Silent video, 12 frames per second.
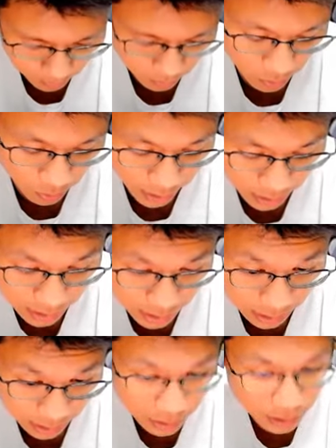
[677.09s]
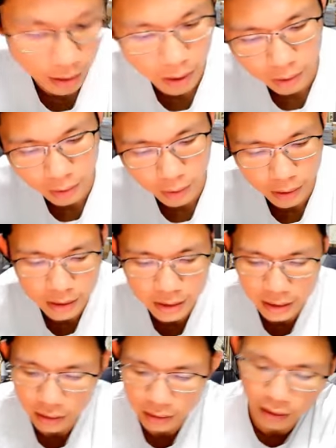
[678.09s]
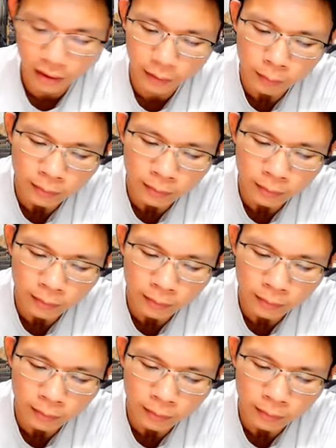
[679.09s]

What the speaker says: Correct, this Saturday. Yeah, correct, this Saturday.